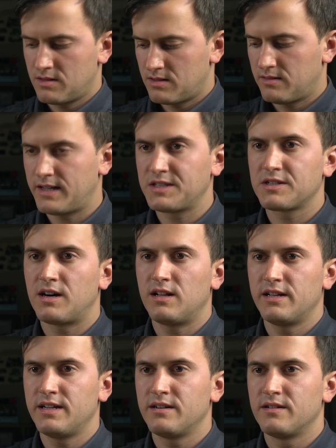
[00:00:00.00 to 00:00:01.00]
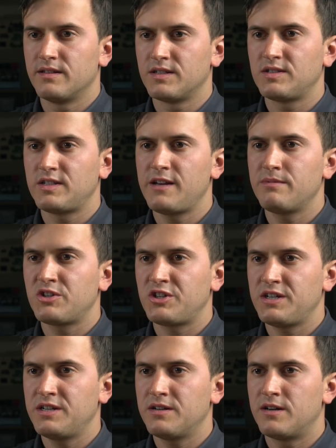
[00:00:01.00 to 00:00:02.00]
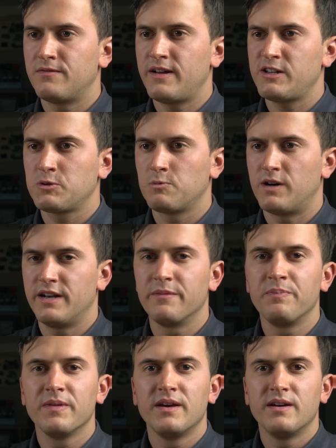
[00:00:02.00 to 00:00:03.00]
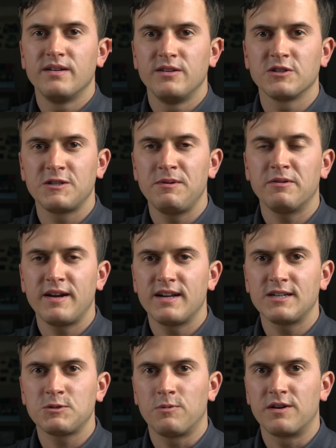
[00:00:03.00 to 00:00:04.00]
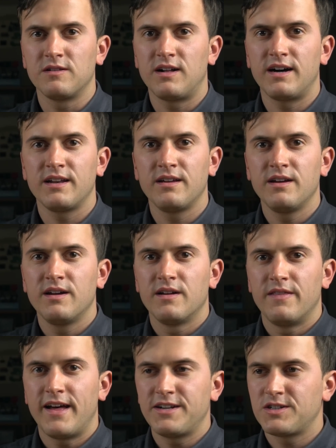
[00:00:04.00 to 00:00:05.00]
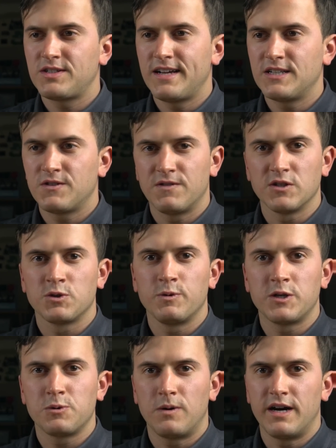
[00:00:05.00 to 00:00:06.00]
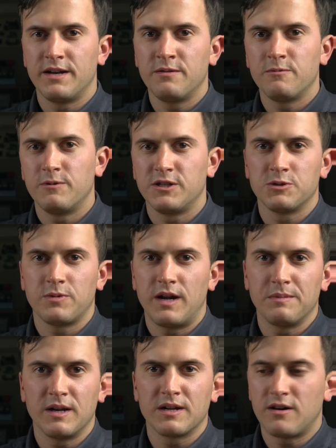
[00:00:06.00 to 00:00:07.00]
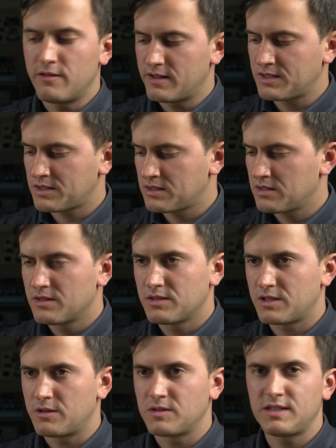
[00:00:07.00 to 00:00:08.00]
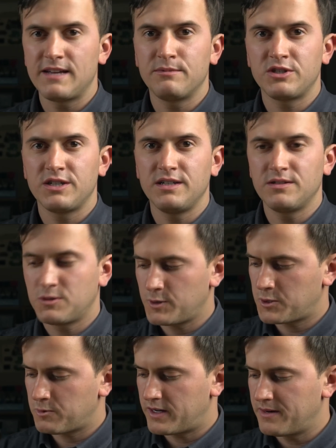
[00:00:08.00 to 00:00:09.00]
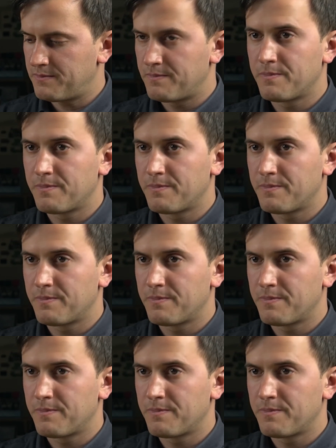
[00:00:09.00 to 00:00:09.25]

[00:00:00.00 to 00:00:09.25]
Let's call it the state machine of S1. You'll see me write S1 a lot. That just stands for switch 1, which is what I'm going to call this. So state machine switch 1.